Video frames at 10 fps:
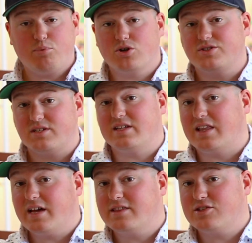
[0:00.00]
personally
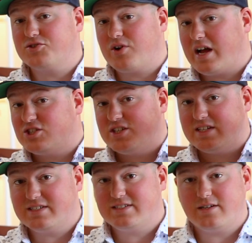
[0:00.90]
like the
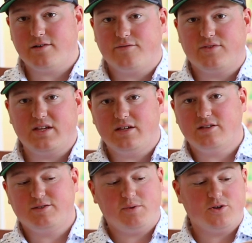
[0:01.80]
scratchiness of
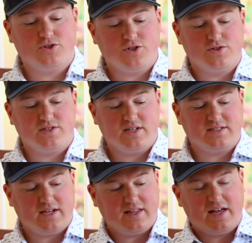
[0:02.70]
the spirit jersey,
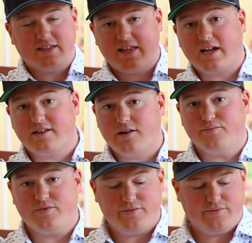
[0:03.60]
as I like that
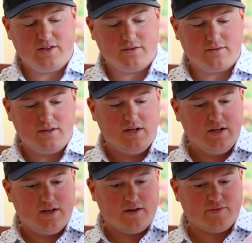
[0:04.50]
comfy feel
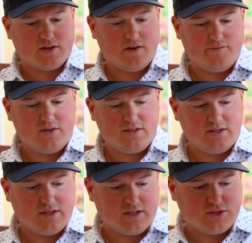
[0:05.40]
of a comfy
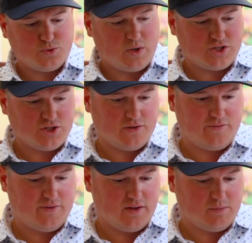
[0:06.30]
sweatshirt
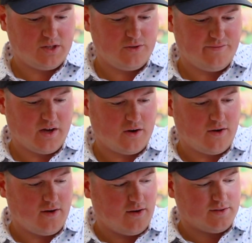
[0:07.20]
feel, but you've got
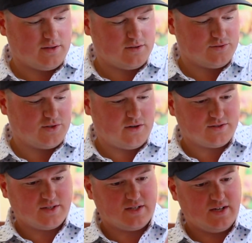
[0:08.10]
all the little
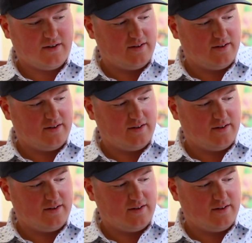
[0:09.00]
dogs on here.